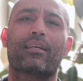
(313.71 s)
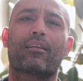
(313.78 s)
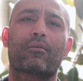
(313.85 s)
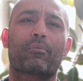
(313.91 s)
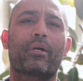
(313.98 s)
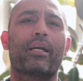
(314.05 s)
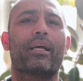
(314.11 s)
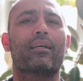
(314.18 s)

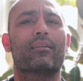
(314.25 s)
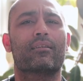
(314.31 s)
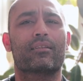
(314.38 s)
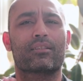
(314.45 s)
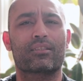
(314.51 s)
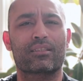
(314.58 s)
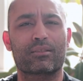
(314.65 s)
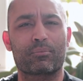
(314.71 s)
celebrating
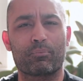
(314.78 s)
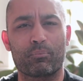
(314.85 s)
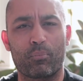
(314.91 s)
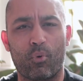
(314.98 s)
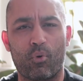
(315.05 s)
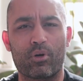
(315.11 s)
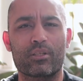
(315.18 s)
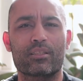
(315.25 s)
the
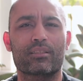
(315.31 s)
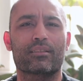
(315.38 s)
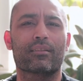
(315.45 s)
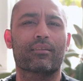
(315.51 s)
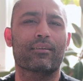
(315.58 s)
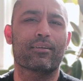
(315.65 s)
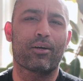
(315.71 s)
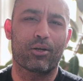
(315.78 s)
sports
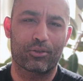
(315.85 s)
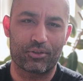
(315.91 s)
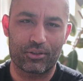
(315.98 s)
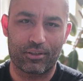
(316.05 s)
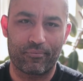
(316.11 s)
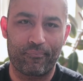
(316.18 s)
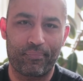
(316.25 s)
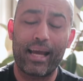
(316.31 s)

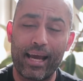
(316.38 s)
culture.